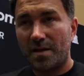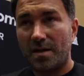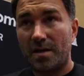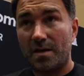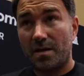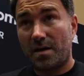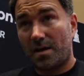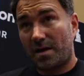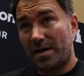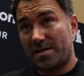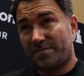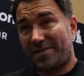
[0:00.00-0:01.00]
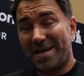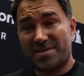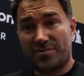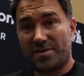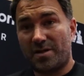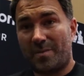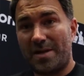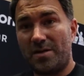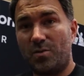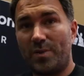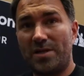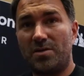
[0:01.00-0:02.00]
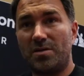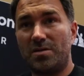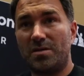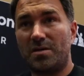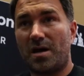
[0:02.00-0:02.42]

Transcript: that? It's flattering. I mean, look, we're not.